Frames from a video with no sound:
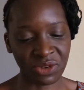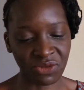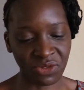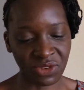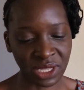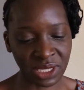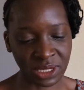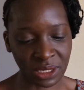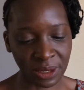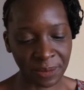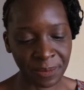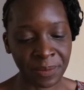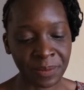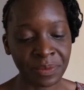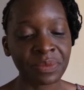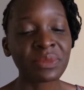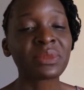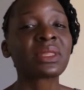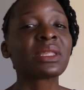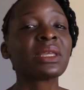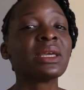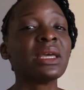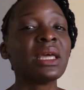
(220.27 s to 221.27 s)
visa.
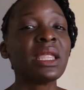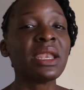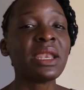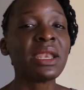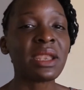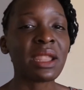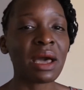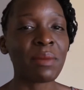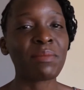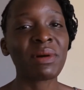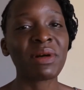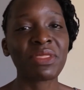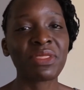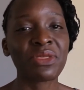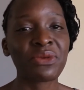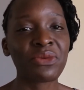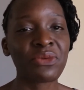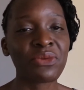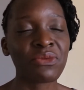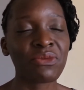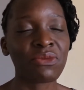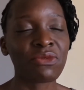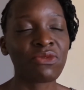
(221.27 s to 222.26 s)
Number
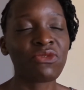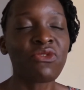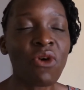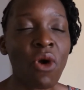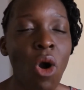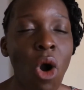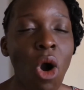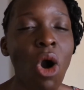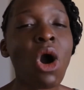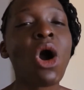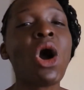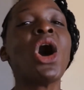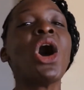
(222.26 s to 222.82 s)
4,